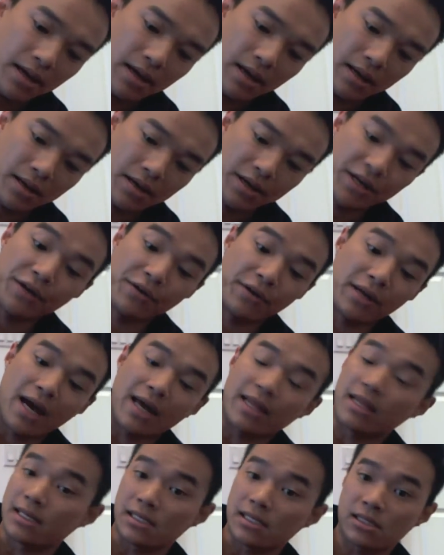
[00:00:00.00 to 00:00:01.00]
And other than
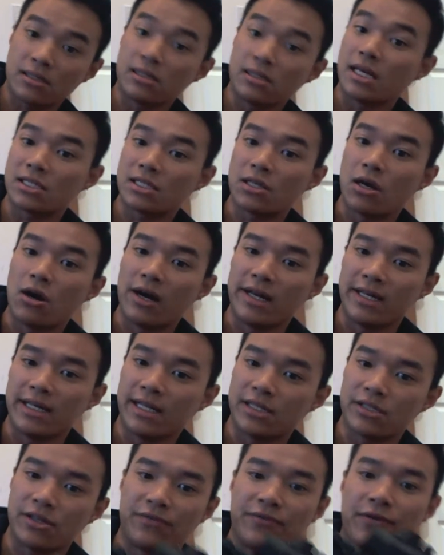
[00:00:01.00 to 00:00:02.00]
that, that's all I
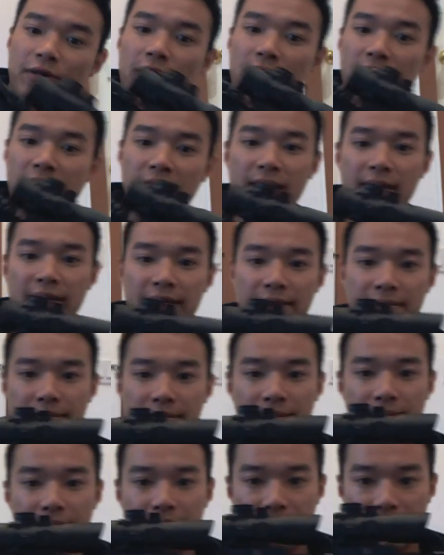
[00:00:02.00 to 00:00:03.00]
did so far. And
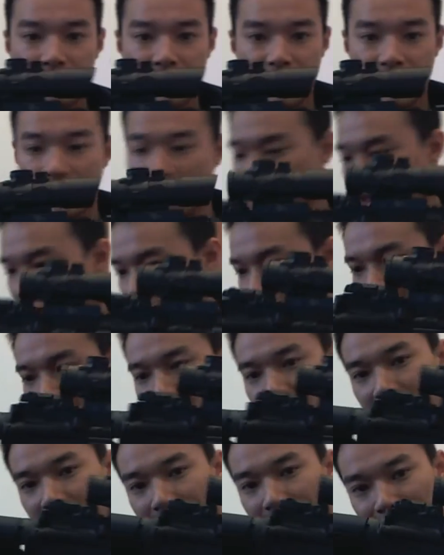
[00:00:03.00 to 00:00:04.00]
isn't she
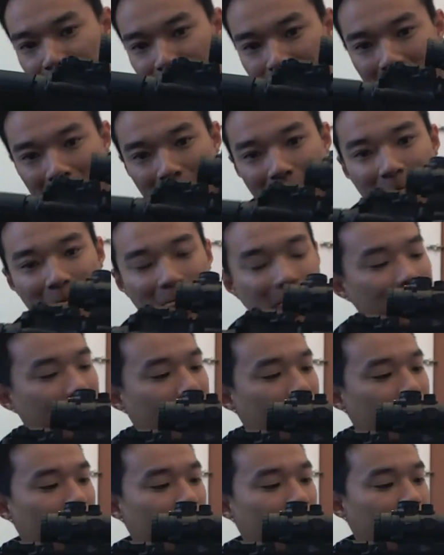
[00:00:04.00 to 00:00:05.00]
pretty?
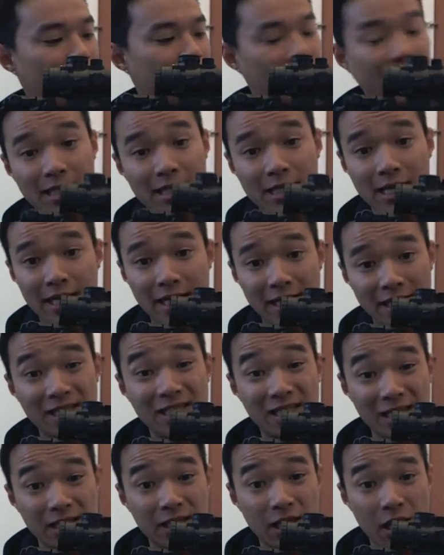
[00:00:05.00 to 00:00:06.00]
Like I said,
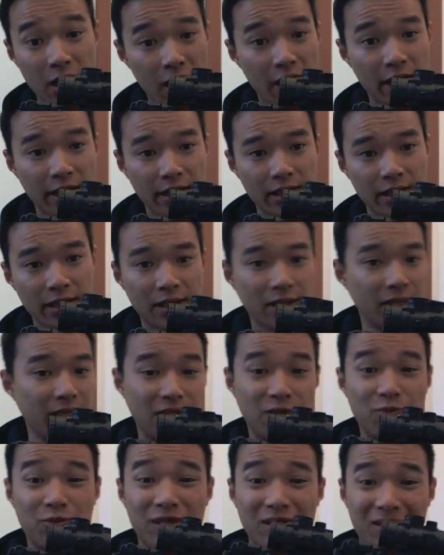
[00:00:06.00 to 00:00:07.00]
this is a Honda.
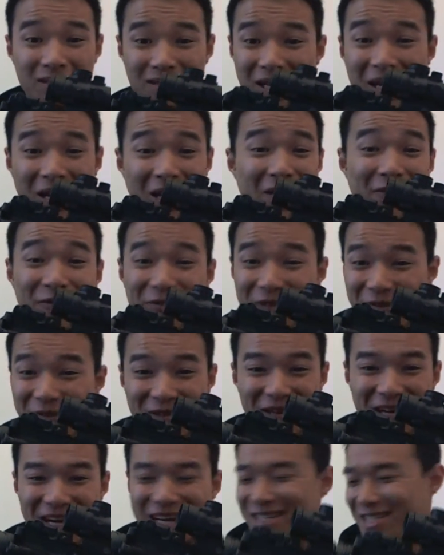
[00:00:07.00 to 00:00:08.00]
It's
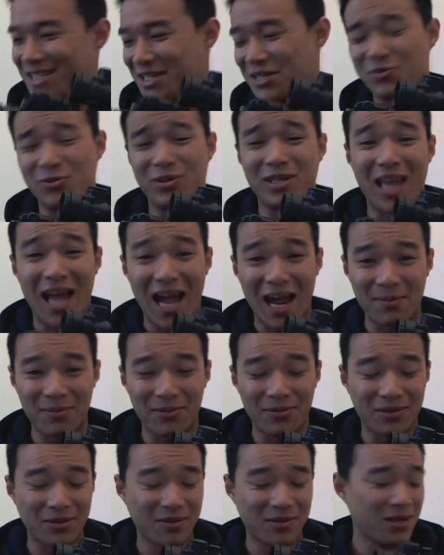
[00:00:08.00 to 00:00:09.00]
of guns. It's
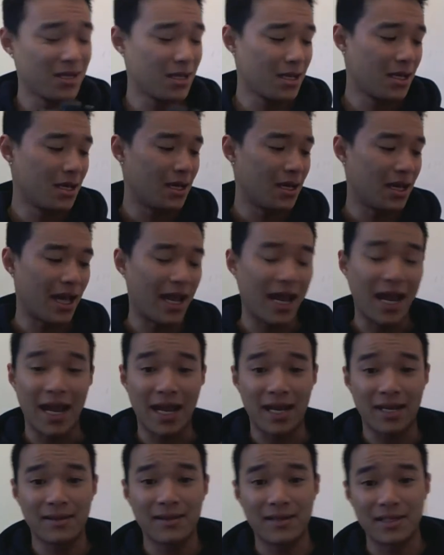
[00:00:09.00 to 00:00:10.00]
reliable
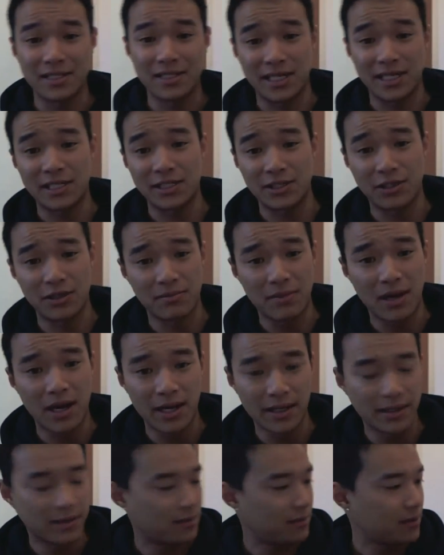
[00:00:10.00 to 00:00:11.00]
and it's easy to mod.